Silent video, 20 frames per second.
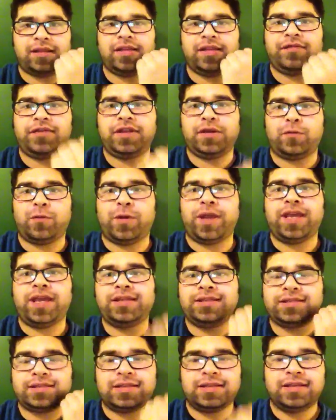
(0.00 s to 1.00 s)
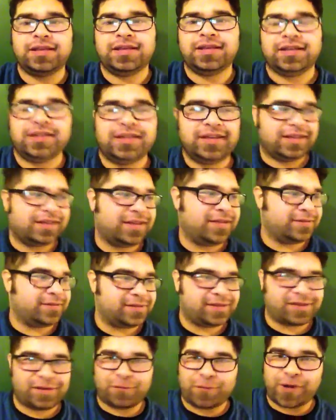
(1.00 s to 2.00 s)
lifting weights. And I
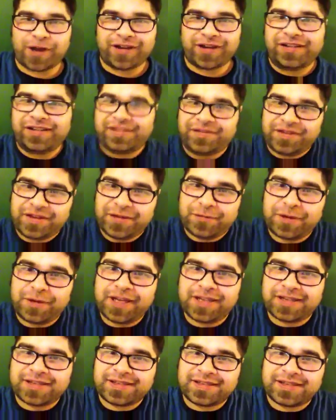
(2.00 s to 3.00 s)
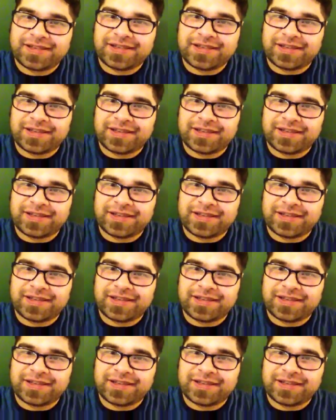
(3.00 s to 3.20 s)
was like, why are you lifting weights?